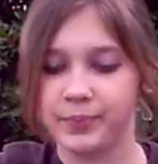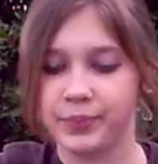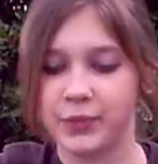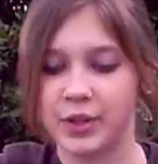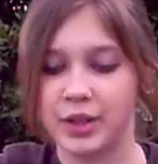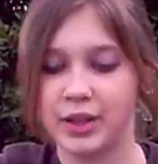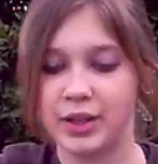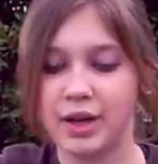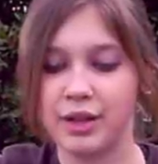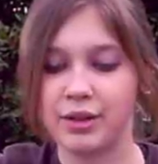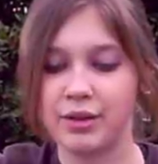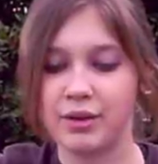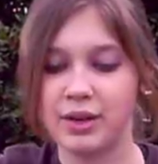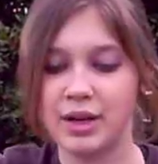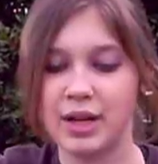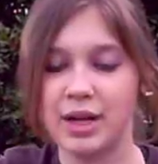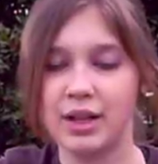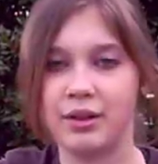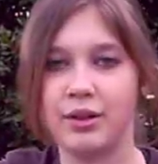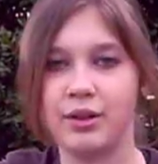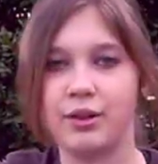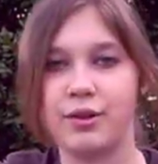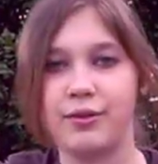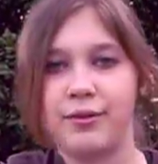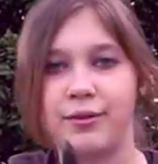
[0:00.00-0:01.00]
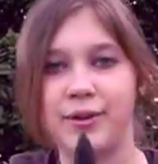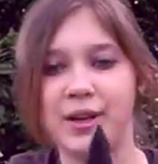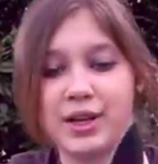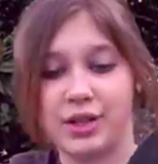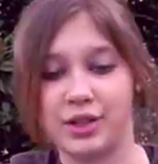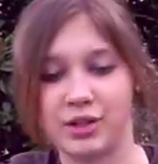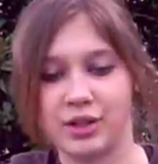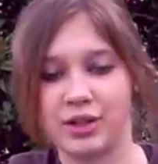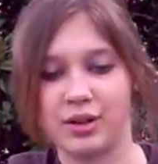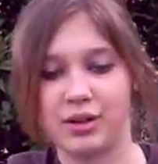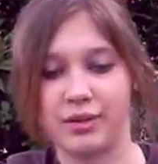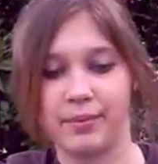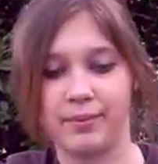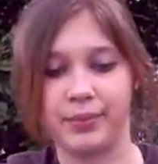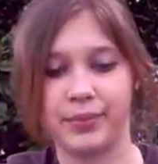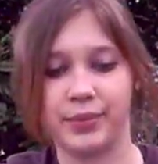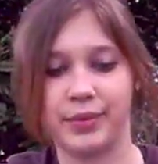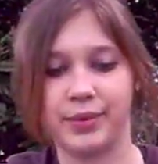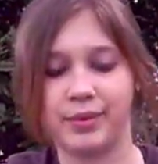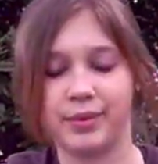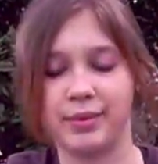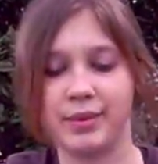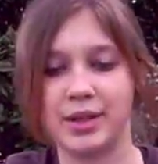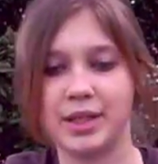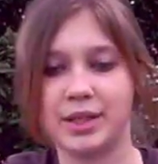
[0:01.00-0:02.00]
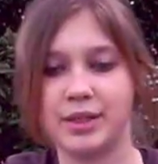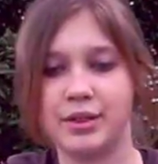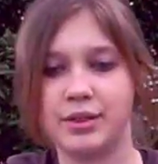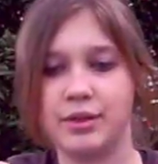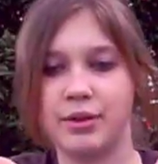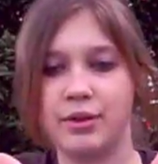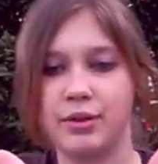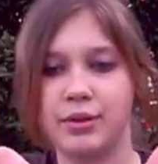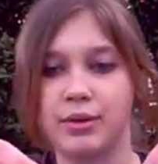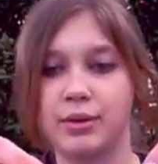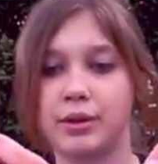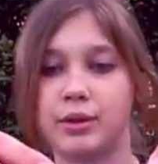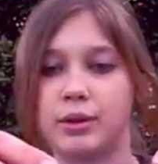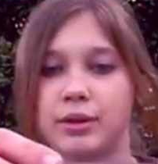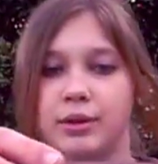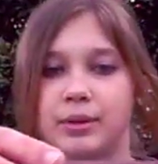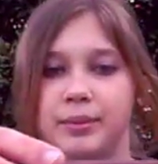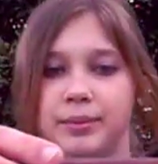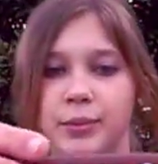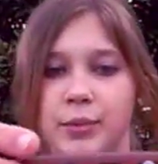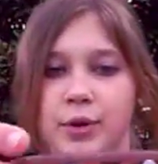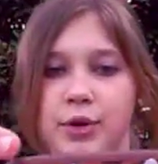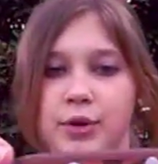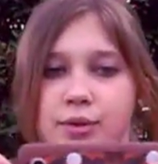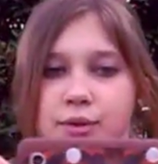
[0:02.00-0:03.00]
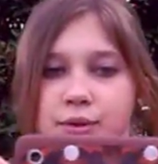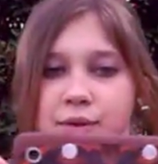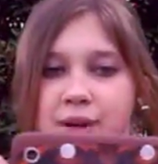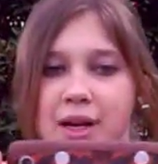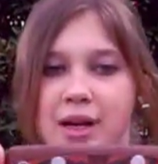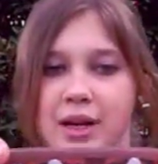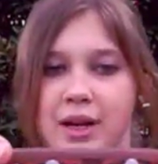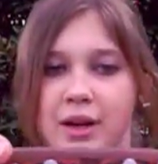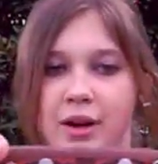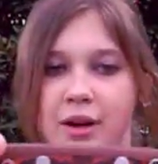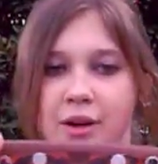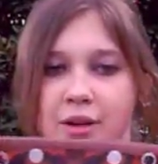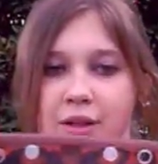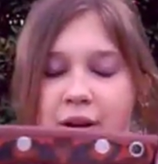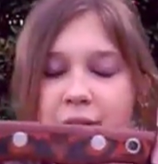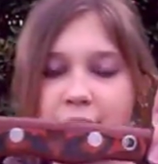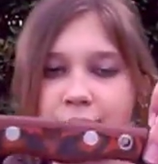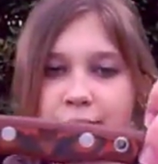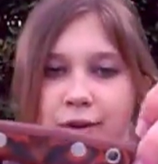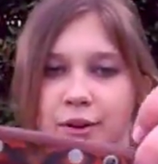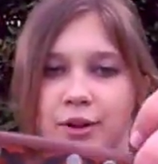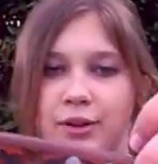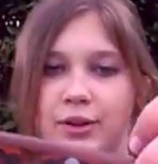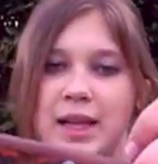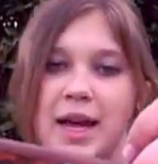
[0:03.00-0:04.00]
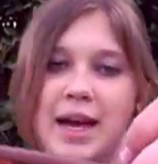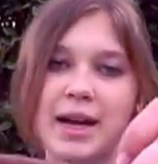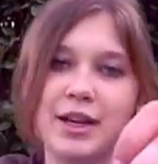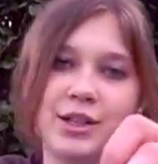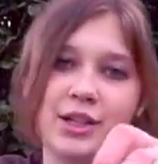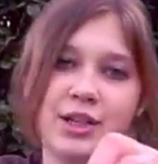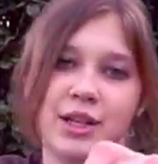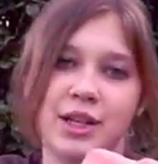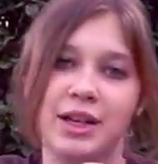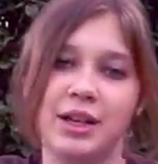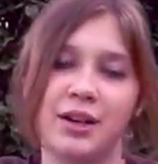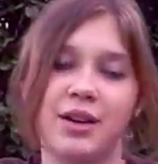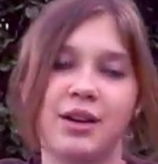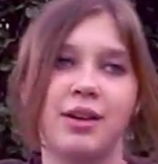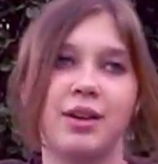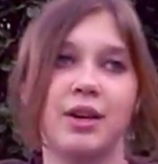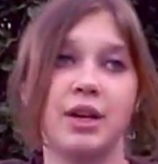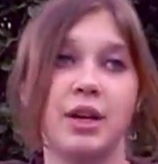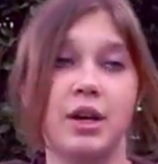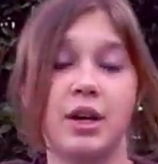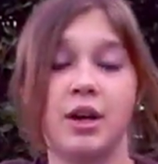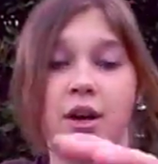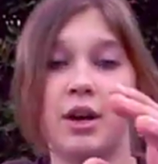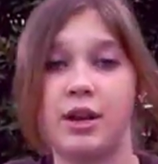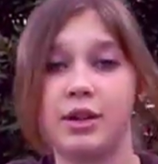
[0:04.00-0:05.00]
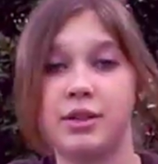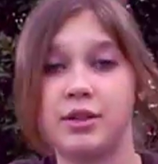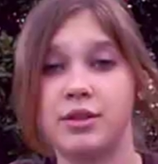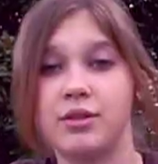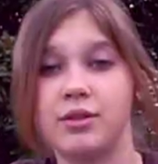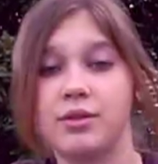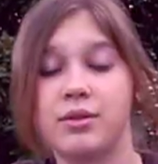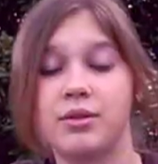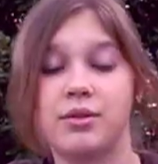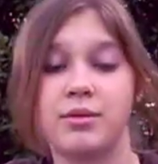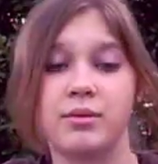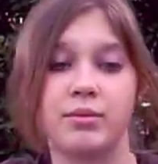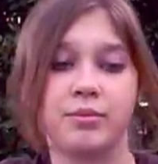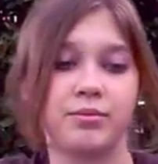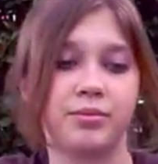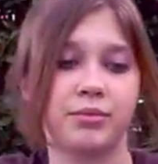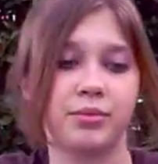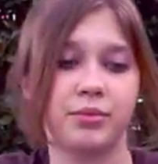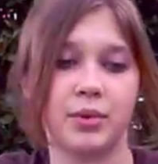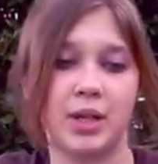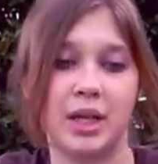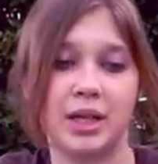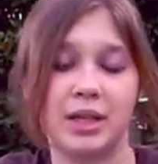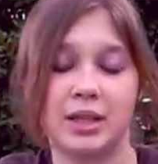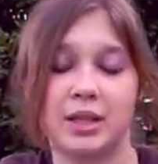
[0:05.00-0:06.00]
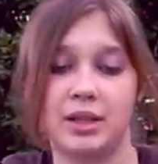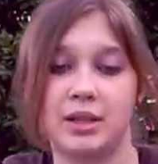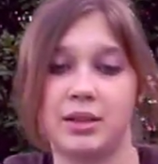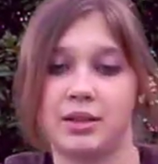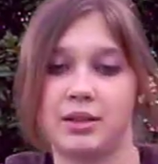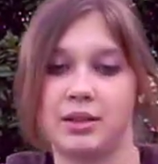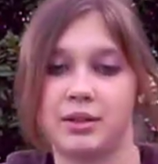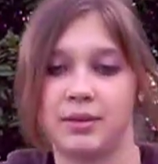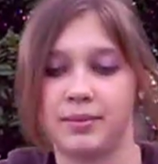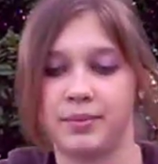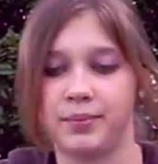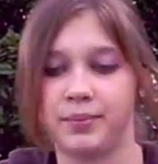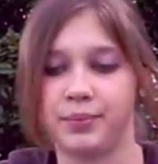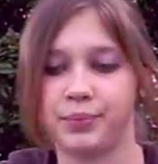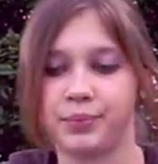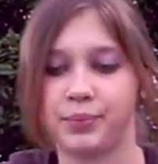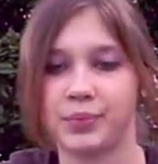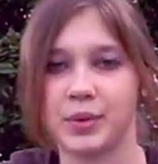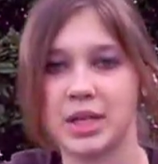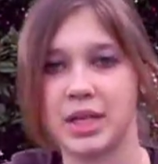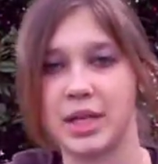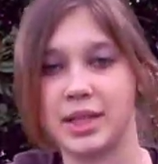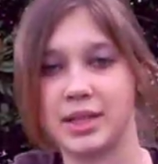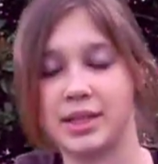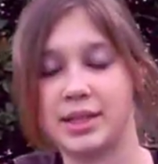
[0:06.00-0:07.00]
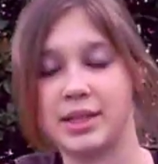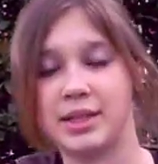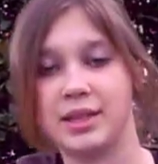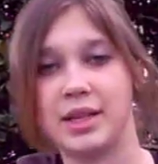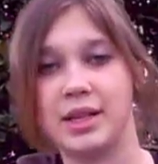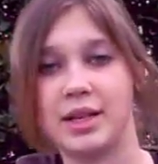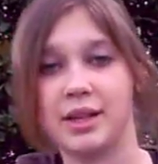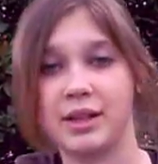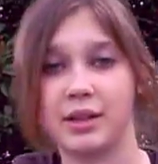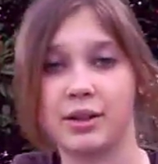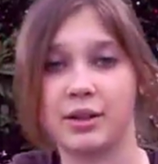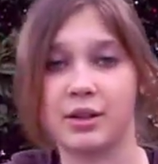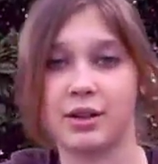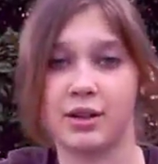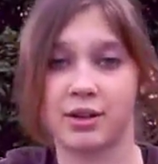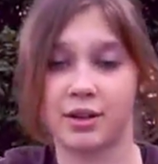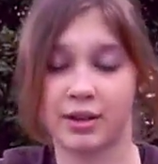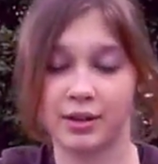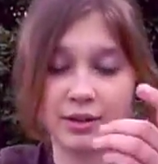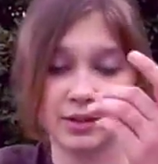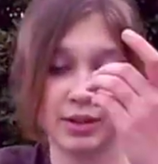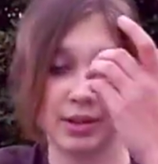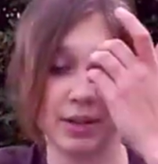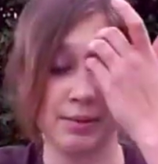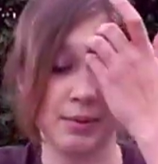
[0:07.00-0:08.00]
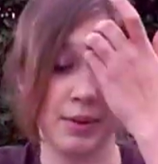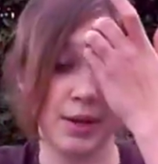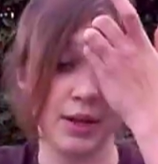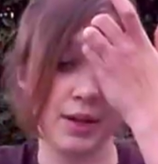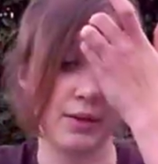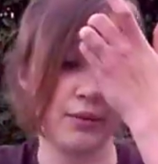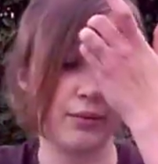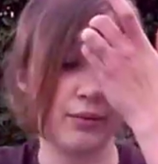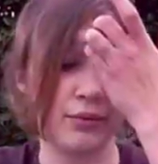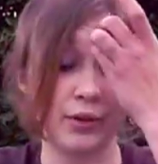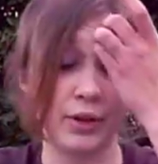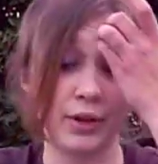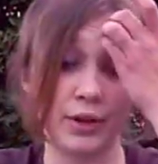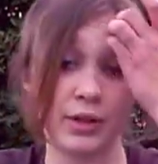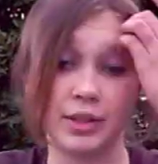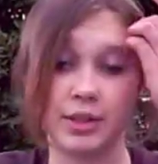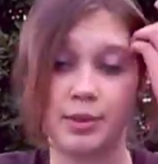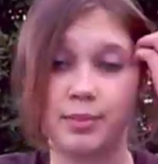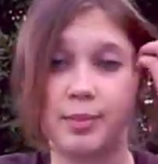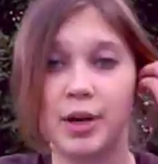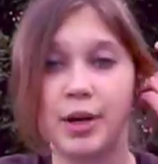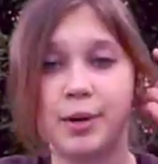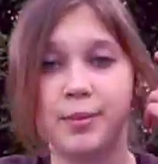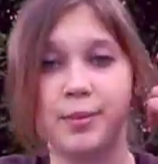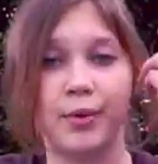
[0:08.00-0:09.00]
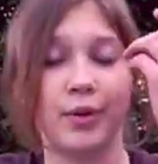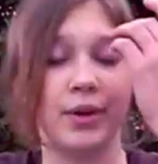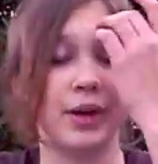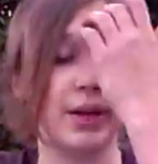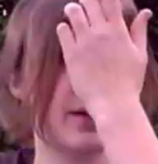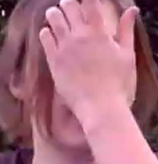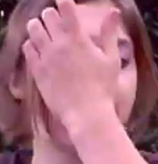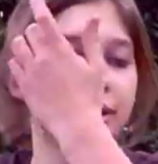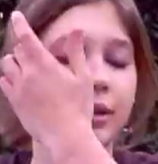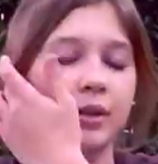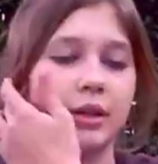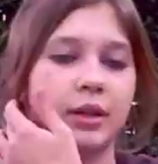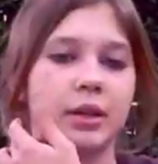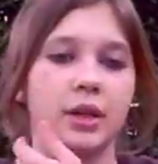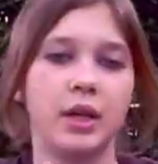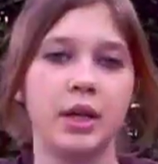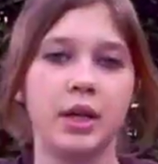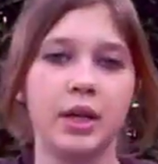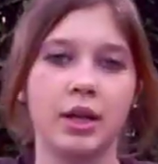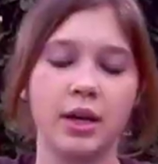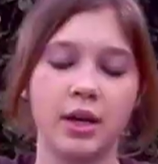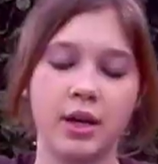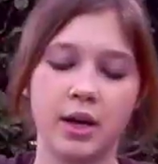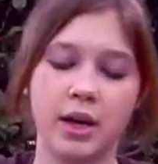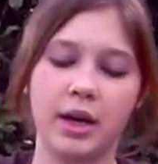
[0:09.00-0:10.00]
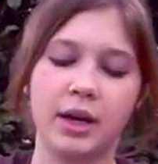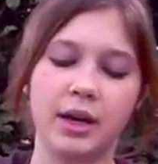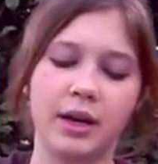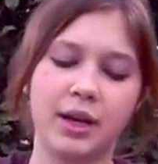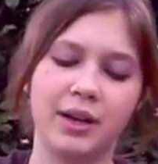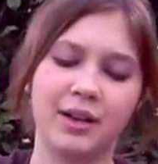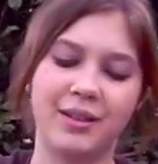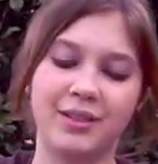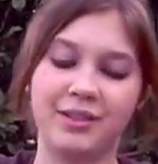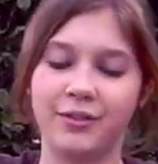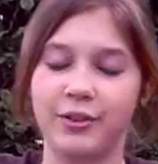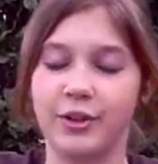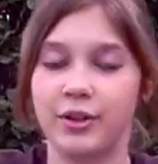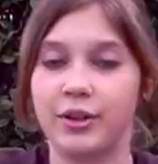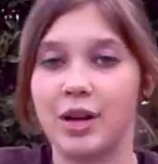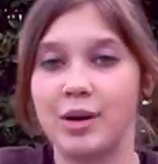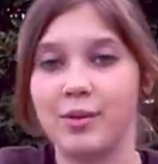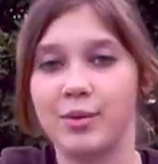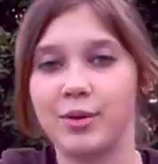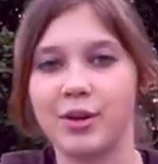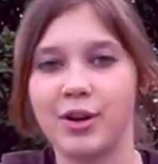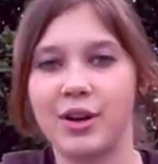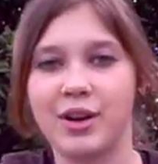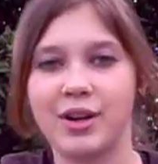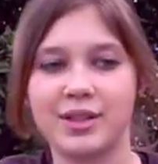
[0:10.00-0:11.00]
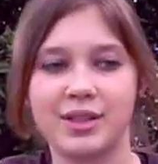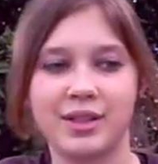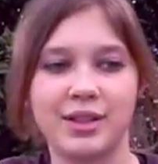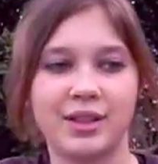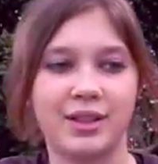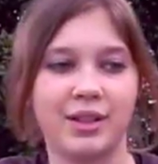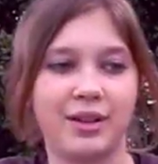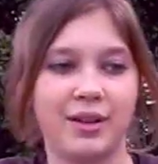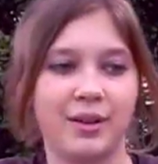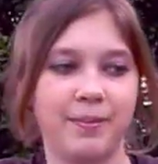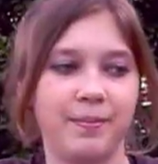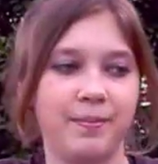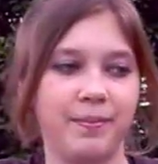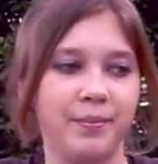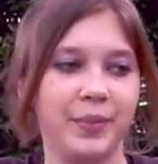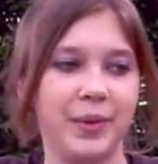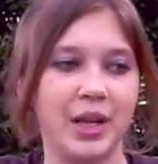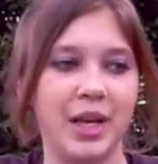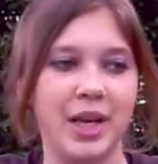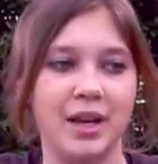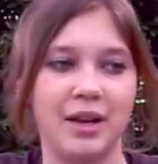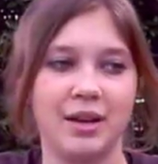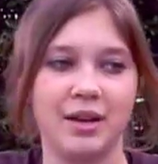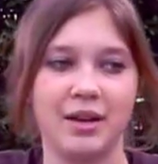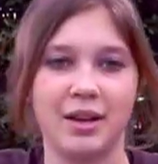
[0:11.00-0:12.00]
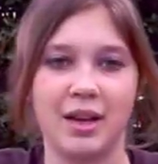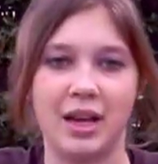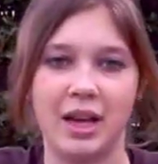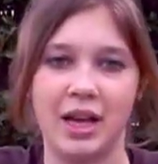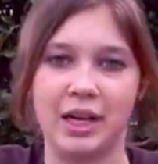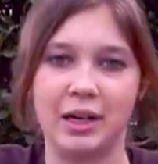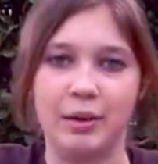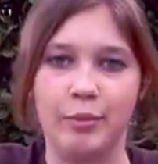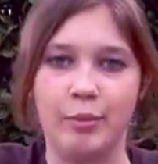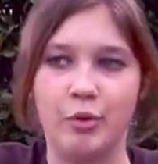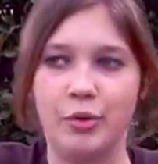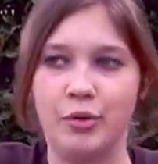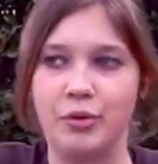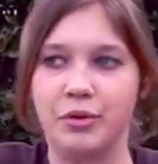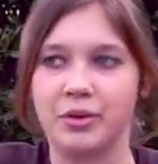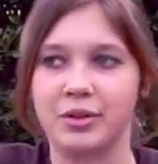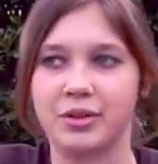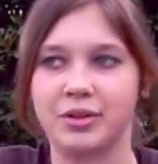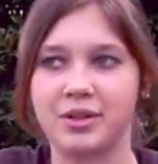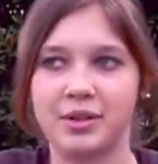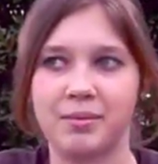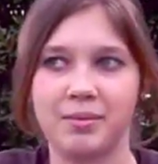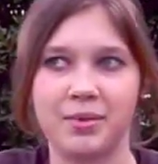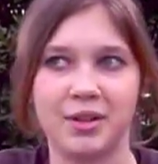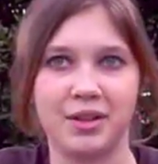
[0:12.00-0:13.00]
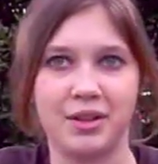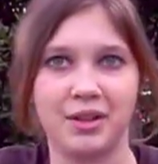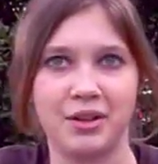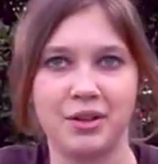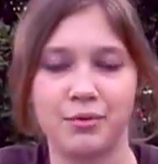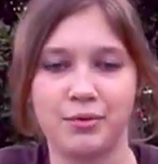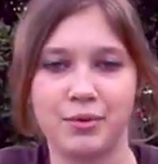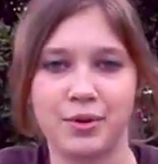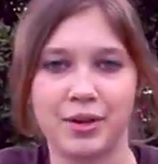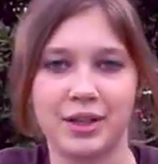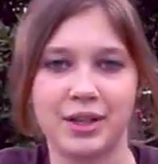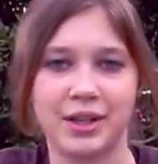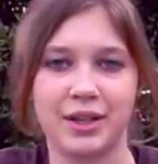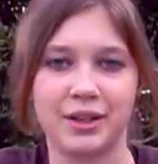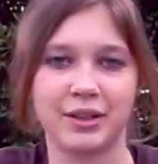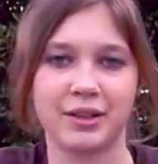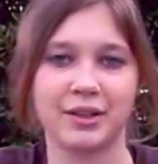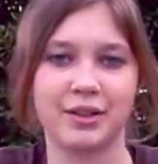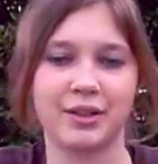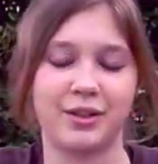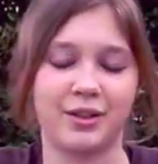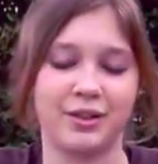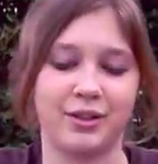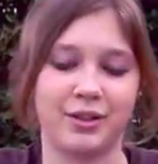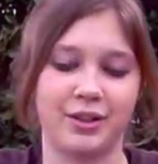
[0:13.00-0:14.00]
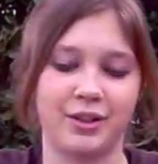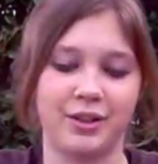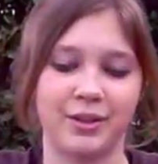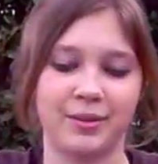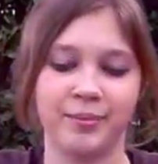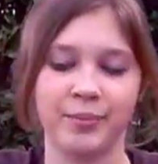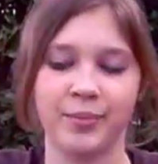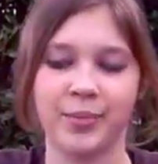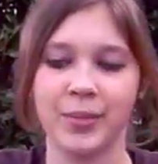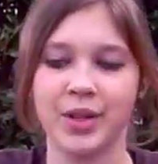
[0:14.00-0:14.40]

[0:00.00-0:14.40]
Another neat little feature, these two holes right here, they're for lashing onto like a stick or something for a spear point. If you come across a animal or something that you want to kill, or